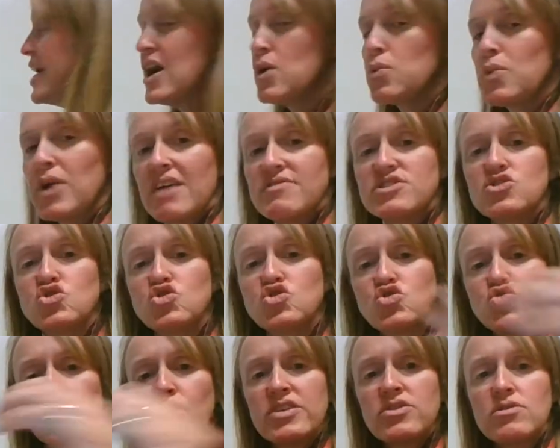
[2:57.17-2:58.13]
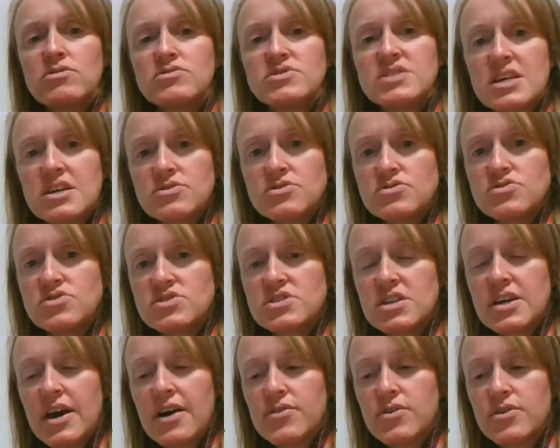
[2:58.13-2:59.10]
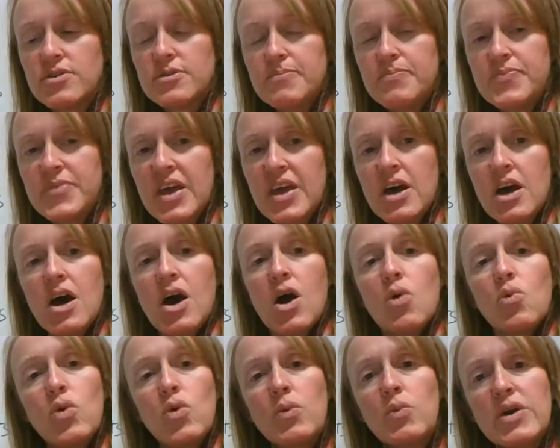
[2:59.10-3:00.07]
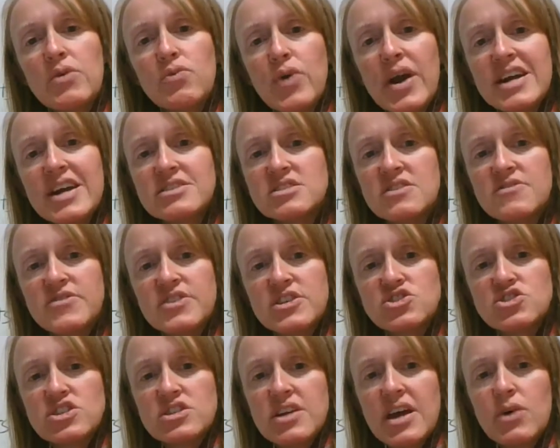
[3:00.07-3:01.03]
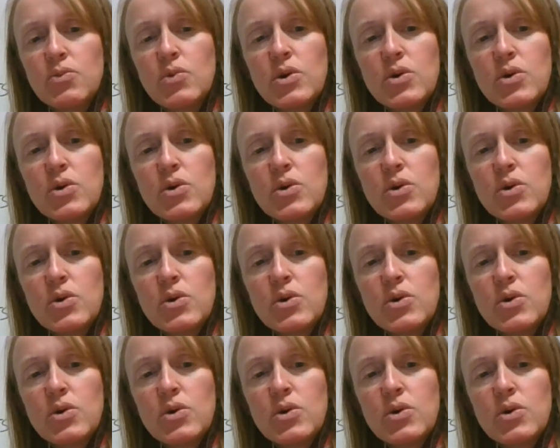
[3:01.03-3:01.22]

And we have to join those answers together. When we write division and we